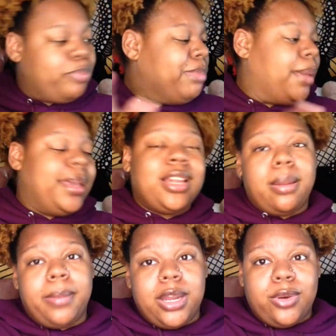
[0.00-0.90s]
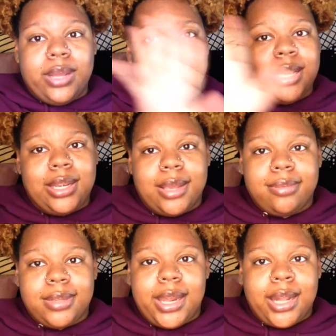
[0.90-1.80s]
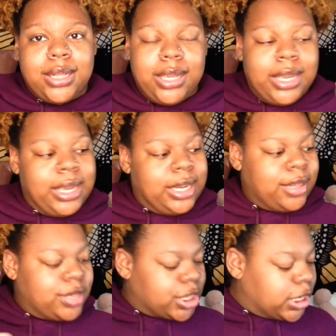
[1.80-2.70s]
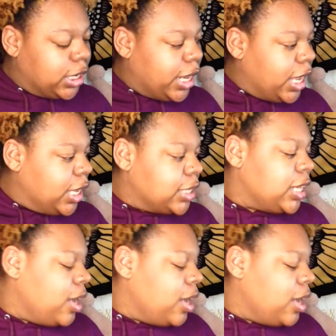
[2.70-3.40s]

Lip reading: maybe in the middle, and then definitely at the end of the 30 days.